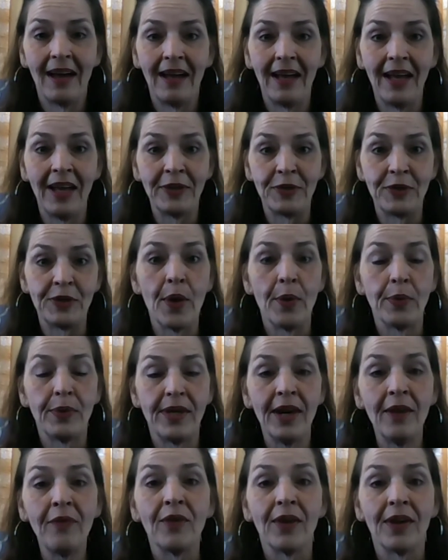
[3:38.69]
it's so
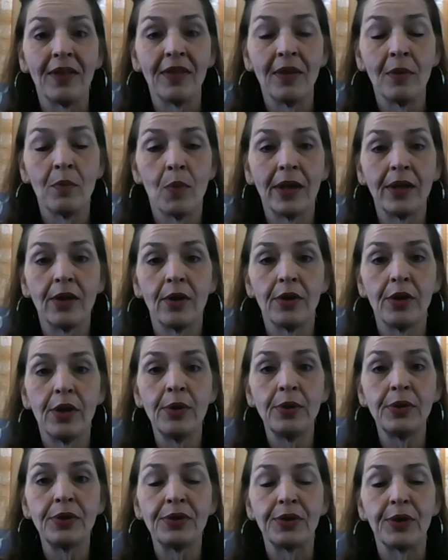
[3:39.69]
different than what you're
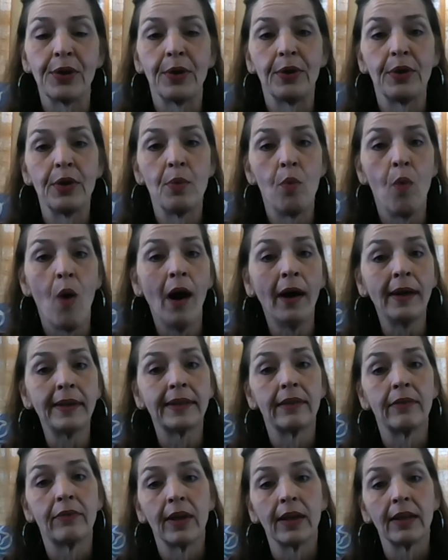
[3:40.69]
used to. You walk
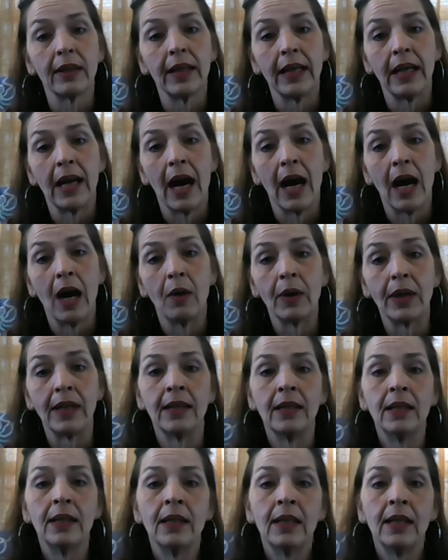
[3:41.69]
differently now,
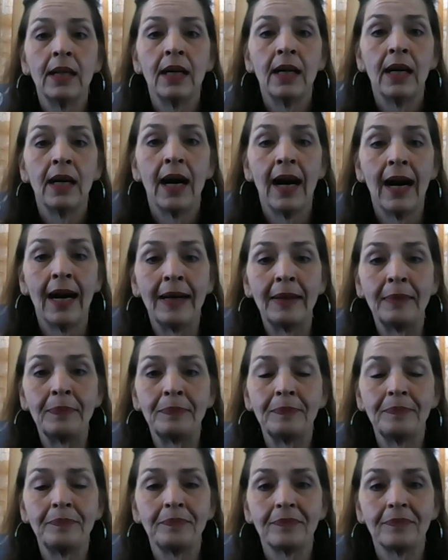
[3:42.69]
and